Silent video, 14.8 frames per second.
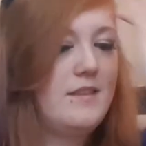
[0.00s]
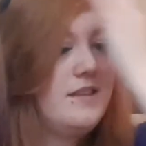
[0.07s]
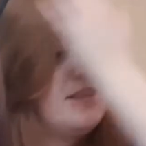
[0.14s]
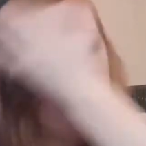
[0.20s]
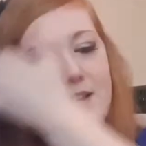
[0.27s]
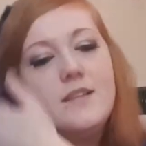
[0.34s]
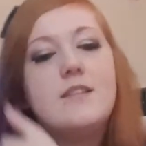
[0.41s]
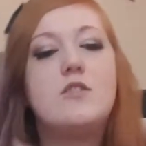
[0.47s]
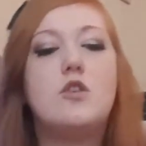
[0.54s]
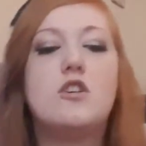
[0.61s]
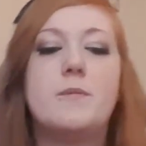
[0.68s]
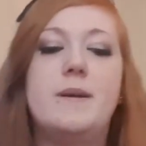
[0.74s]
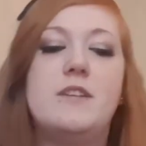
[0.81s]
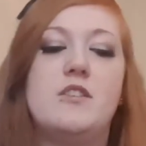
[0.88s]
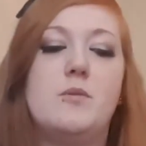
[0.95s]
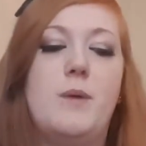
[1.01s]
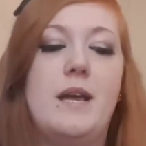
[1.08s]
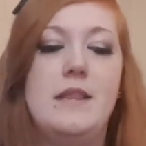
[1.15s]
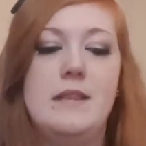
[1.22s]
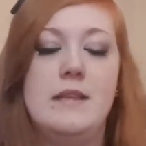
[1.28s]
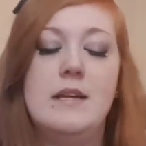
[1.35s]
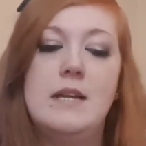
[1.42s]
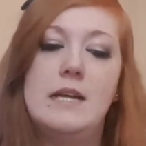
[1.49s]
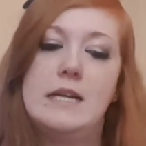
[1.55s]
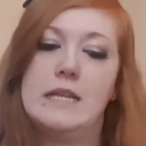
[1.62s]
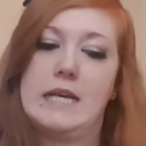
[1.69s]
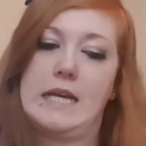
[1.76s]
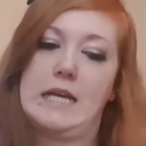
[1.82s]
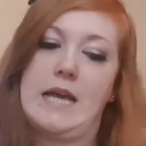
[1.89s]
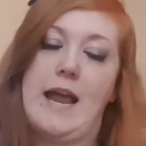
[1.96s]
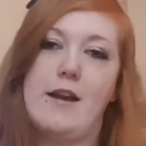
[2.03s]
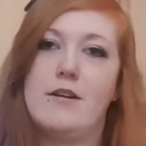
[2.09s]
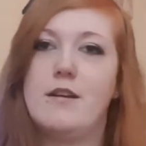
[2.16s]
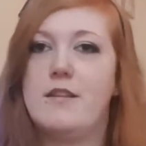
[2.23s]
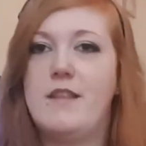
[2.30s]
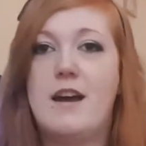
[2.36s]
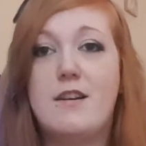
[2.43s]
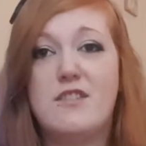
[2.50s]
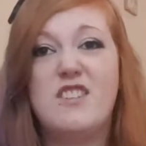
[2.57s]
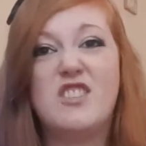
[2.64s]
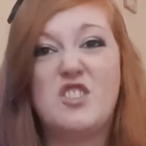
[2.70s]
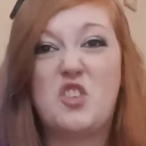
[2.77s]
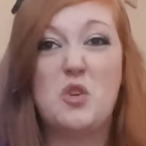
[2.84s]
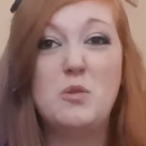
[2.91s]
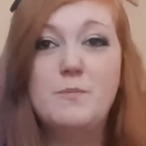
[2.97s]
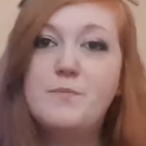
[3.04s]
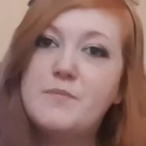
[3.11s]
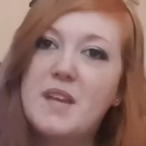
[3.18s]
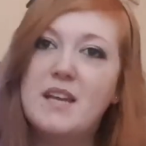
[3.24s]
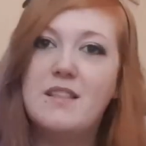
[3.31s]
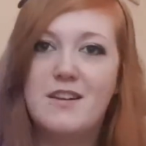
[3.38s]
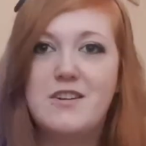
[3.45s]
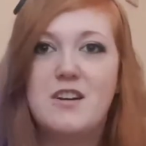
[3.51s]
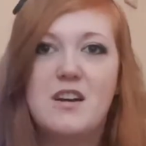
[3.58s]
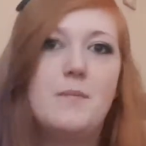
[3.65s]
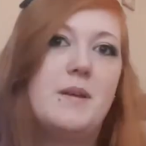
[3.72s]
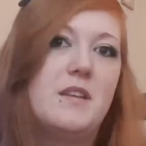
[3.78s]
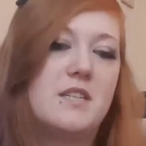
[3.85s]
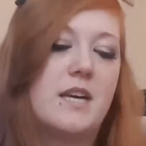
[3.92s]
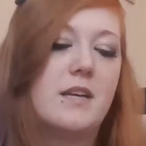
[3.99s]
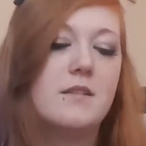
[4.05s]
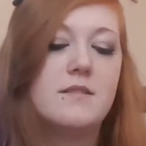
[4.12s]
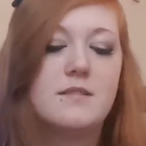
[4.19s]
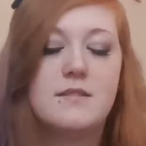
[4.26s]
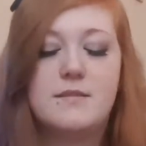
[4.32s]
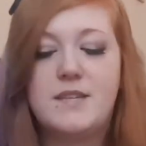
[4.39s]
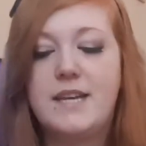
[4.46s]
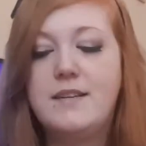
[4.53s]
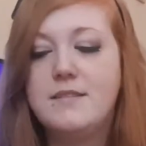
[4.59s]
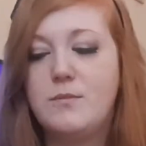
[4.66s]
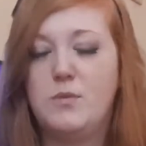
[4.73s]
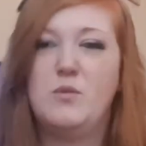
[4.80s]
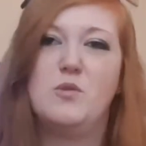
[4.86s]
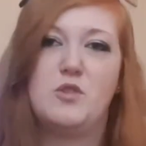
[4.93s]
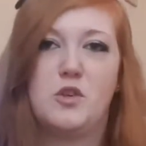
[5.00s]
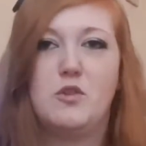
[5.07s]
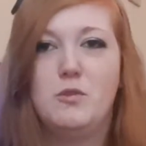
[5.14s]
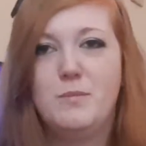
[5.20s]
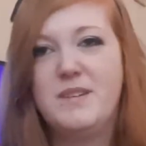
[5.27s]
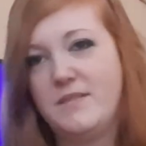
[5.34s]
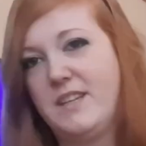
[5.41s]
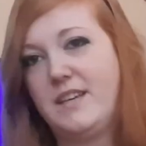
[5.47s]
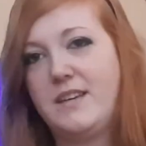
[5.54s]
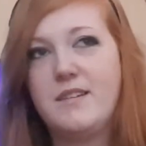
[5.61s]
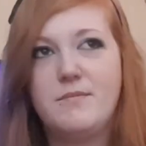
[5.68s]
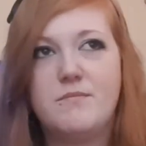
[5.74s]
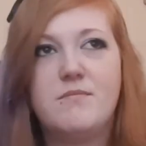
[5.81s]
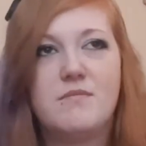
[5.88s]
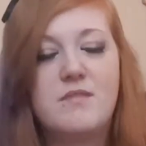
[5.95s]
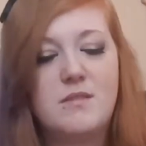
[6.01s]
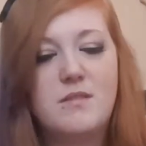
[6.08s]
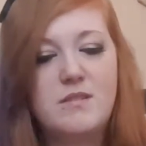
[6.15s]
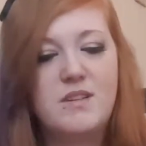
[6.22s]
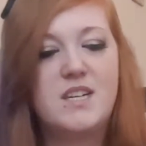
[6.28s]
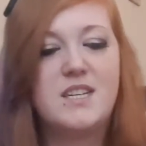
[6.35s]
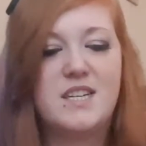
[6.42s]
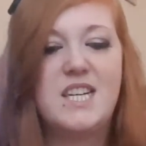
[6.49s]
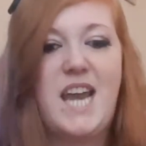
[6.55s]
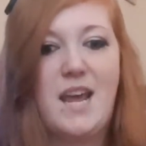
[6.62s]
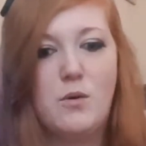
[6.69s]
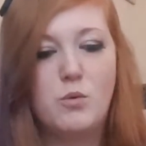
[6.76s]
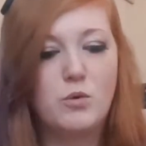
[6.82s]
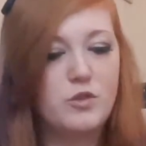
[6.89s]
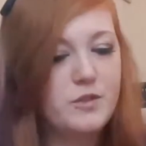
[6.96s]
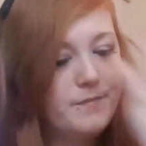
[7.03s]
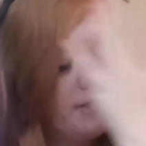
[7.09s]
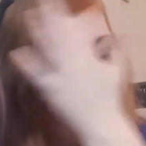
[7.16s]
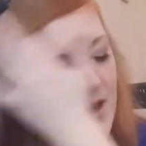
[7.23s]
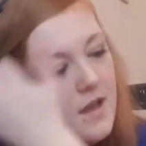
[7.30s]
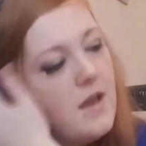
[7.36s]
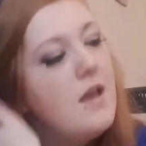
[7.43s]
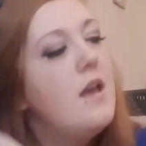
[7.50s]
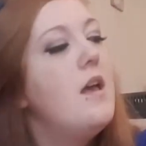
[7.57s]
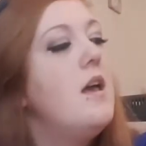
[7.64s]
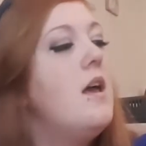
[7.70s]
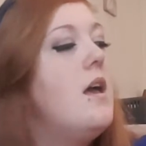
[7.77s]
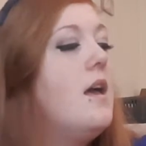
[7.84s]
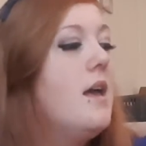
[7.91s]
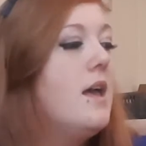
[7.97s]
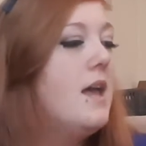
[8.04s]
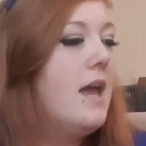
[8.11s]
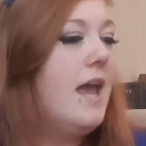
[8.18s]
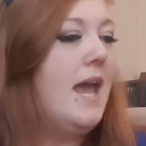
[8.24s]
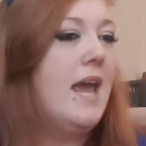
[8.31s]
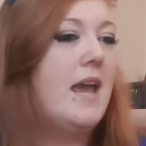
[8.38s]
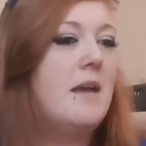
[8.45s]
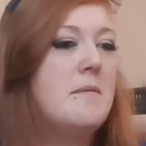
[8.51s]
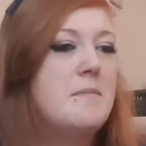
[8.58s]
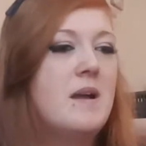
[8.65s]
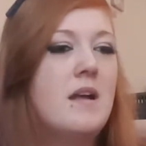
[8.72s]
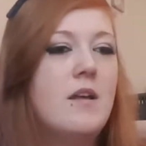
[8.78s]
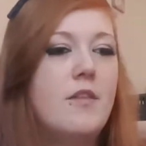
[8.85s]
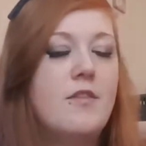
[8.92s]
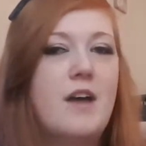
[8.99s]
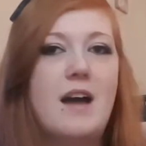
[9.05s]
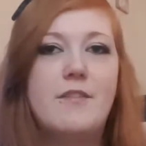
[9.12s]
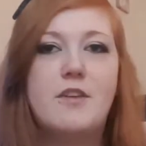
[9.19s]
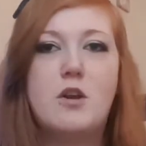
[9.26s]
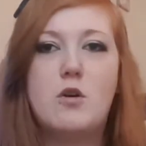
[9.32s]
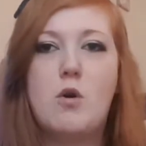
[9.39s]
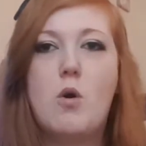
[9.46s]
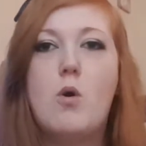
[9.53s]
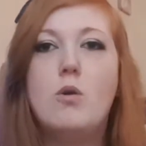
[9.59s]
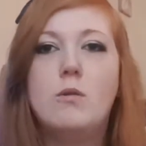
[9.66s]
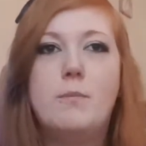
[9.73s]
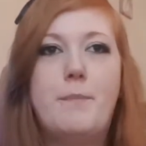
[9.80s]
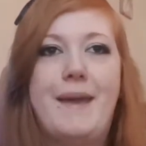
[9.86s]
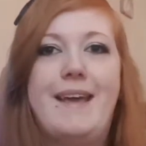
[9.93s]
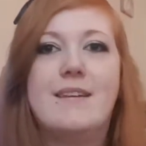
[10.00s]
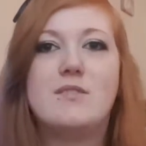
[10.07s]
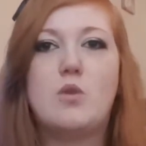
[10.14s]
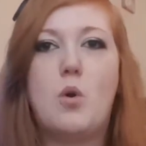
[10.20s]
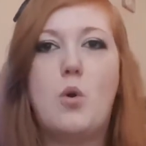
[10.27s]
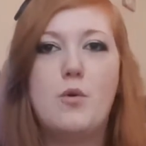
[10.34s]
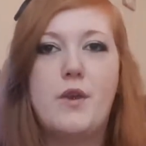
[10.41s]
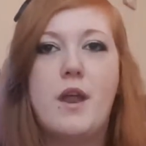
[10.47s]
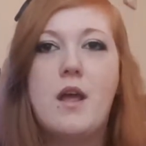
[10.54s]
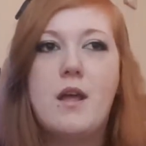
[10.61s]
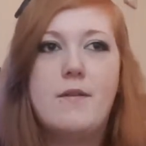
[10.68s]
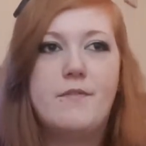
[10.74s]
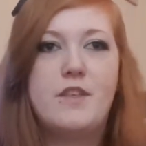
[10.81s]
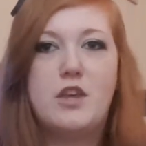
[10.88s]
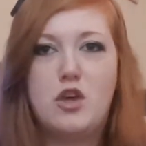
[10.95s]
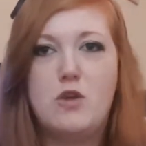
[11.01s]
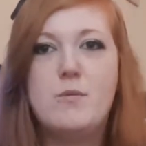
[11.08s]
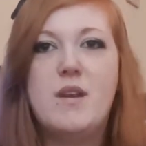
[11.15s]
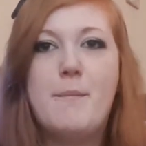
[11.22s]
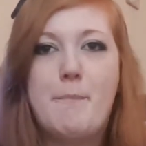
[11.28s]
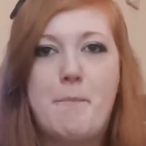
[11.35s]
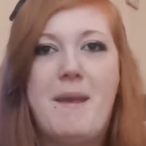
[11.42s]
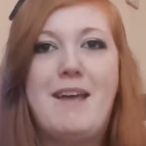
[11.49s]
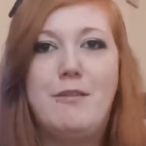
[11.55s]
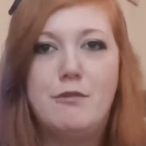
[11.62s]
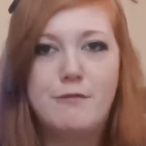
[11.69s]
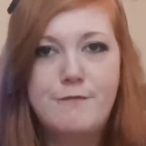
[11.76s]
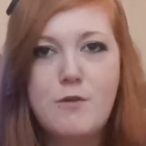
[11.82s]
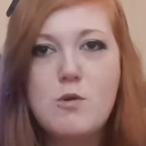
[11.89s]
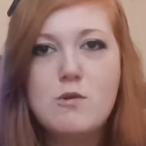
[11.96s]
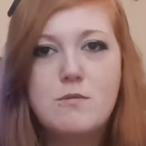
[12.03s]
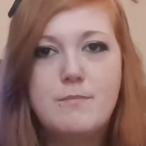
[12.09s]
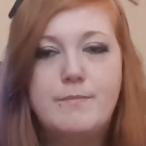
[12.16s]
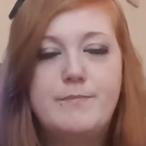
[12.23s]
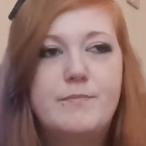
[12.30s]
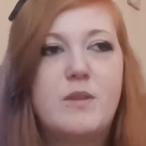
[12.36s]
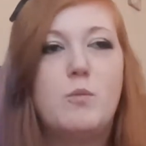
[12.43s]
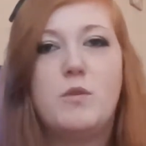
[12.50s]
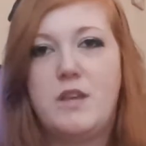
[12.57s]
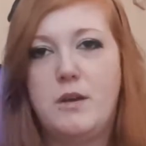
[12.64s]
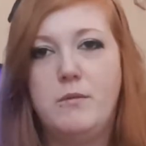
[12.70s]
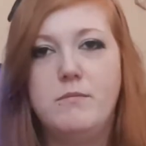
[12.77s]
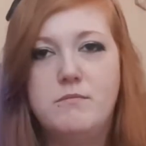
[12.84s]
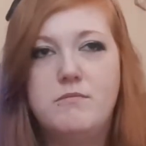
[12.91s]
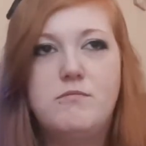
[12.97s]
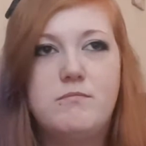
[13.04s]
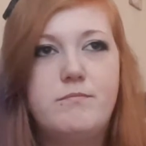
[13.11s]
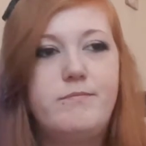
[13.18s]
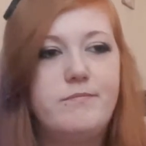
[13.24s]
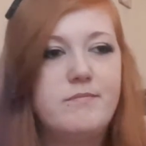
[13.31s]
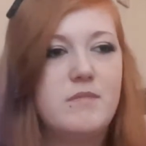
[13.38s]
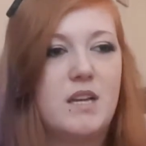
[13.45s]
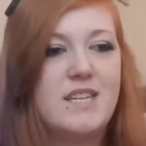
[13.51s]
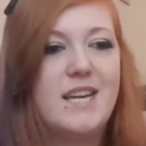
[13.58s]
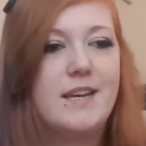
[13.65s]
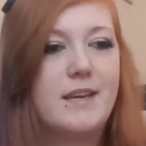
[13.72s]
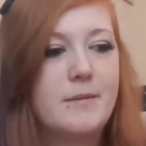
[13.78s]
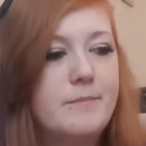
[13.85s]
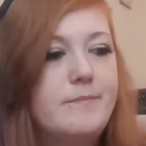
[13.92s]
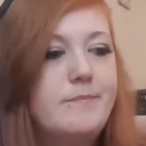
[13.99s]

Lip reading: They talk about it when, like, Eren and Nat are in school and learning about titans. Well, no school, but like cadet corps. That they are all based on the human male form without a dick.